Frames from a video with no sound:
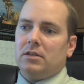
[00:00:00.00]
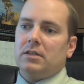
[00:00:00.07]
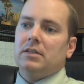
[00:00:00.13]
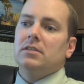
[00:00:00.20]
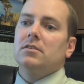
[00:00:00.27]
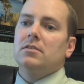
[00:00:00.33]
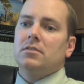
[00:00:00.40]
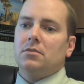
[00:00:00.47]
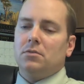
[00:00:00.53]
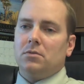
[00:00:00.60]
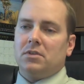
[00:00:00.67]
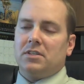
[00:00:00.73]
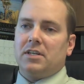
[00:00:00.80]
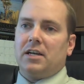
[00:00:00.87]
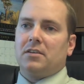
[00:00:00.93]
into
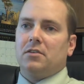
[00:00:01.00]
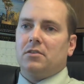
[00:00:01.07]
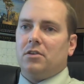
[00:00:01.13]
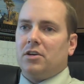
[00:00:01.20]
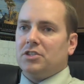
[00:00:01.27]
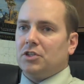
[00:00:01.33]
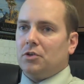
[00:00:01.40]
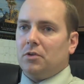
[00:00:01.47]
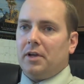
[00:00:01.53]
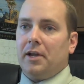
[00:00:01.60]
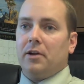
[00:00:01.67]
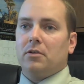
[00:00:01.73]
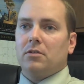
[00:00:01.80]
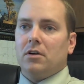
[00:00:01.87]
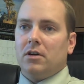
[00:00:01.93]
the technological
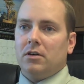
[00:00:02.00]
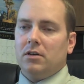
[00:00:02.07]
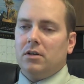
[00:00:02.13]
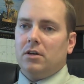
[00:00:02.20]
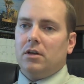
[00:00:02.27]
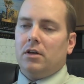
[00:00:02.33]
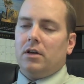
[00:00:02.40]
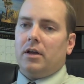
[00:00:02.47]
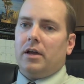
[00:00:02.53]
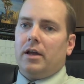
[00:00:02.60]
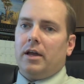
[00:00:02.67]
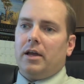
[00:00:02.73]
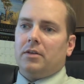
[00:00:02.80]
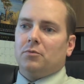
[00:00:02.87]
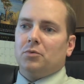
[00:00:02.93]
era
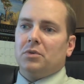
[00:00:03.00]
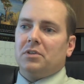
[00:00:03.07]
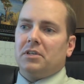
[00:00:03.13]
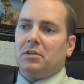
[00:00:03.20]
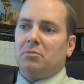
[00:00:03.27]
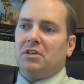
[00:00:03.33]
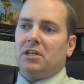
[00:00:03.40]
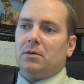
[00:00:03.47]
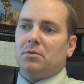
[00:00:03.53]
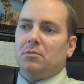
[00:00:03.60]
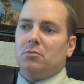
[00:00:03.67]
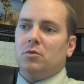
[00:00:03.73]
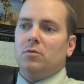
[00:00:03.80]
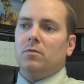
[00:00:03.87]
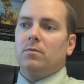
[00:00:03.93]
and really being able to
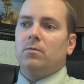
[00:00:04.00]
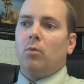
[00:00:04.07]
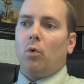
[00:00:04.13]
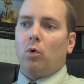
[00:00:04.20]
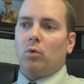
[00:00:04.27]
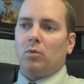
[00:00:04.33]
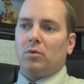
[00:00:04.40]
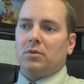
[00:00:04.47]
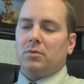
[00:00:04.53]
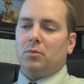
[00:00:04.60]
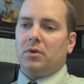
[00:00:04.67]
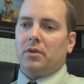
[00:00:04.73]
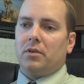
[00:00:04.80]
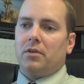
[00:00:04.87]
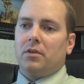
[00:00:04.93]
move forward
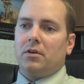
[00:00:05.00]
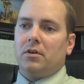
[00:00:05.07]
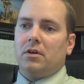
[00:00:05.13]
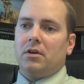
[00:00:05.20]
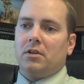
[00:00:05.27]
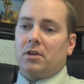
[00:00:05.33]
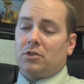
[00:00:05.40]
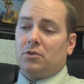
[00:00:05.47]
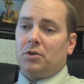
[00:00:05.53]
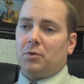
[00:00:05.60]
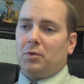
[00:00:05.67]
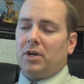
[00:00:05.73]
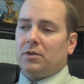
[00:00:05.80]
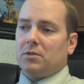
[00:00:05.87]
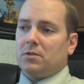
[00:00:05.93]
with electronic
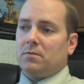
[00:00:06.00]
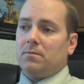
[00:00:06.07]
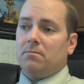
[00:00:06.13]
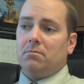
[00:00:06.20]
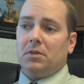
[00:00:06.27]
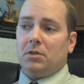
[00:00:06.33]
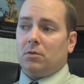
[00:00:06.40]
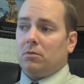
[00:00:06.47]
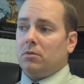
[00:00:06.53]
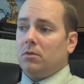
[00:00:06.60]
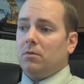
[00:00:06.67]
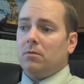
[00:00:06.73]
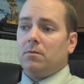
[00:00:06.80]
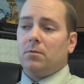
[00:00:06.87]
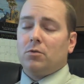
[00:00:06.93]
records,
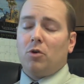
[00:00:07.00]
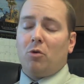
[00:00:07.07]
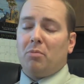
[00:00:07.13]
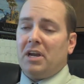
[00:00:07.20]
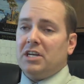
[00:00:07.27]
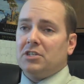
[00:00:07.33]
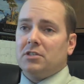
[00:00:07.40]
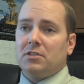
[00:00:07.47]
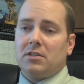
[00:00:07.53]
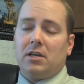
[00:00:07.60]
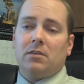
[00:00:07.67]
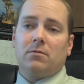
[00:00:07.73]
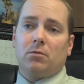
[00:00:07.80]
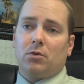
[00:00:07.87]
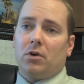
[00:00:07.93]
for our patients
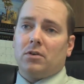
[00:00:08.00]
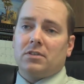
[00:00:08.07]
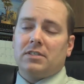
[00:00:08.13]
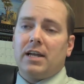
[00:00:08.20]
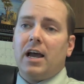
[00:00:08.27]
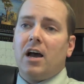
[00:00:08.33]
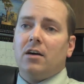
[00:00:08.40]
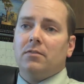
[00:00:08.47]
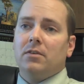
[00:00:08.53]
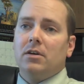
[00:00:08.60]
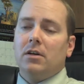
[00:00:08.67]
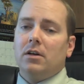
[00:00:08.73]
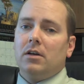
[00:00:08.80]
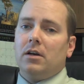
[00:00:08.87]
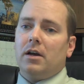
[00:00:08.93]
and for our staff.
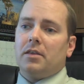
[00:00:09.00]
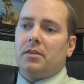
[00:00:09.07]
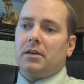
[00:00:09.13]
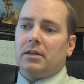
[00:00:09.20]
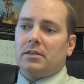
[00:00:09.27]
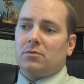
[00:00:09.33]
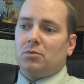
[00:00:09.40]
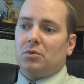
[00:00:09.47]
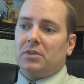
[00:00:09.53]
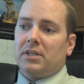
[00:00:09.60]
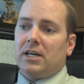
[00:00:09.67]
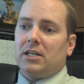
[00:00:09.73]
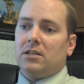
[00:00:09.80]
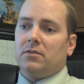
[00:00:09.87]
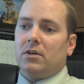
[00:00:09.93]
I think it's really
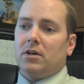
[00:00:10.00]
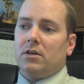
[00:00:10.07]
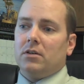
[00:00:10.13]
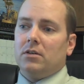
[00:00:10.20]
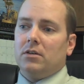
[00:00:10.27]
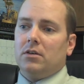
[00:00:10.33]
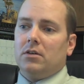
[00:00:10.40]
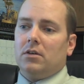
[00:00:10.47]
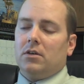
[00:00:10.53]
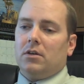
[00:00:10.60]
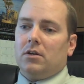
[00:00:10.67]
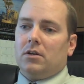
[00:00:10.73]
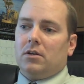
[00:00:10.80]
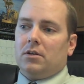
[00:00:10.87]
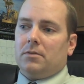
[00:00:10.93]
kind of
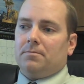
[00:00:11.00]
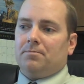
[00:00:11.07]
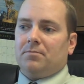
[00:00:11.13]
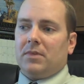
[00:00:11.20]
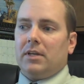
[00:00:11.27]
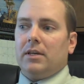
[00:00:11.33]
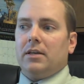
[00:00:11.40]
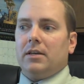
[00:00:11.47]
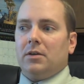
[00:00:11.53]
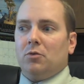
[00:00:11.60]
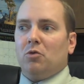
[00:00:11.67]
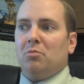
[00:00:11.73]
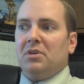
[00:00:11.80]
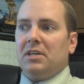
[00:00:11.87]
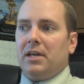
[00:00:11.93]
it
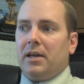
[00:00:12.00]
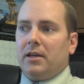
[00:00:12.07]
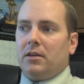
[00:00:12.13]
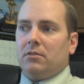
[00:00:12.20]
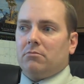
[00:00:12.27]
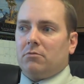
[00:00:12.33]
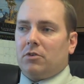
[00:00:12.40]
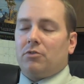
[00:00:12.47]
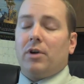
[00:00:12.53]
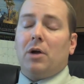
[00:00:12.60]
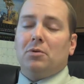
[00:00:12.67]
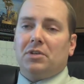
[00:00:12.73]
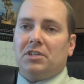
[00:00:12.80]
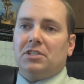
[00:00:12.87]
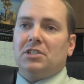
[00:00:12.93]
will be a
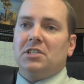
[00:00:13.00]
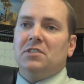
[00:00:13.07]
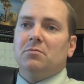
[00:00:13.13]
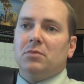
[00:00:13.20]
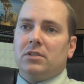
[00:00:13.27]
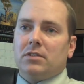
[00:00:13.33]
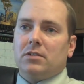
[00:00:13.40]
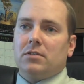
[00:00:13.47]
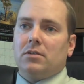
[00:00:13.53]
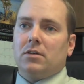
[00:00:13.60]
crowning achievement